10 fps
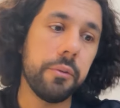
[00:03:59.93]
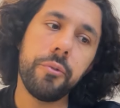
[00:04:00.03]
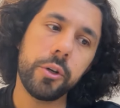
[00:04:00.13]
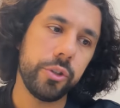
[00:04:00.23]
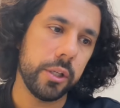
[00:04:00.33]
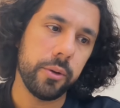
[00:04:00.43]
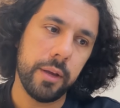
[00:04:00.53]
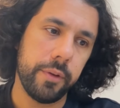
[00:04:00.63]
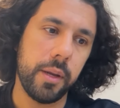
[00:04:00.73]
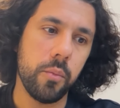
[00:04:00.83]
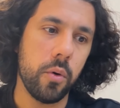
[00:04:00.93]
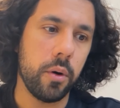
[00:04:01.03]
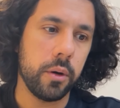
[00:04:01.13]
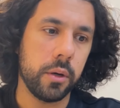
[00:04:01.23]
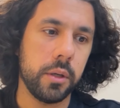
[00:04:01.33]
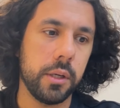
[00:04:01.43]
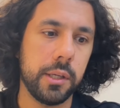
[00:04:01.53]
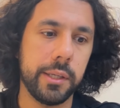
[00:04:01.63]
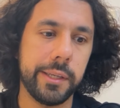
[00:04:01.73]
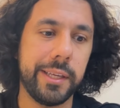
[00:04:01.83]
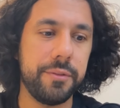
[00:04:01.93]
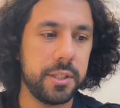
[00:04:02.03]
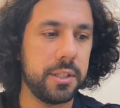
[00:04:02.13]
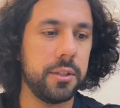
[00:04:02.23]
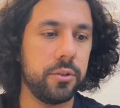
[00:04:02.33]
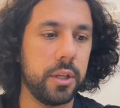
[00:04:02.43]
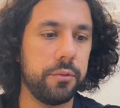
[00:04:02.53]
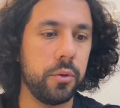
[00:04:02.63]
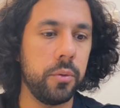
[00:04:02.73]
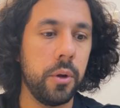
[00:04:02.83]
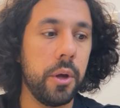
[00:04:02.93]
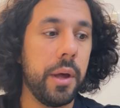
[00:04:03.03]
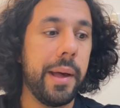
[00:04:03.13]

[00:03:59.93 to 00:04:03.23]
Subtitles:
Unfortunately, I don't have any more gifts to give you,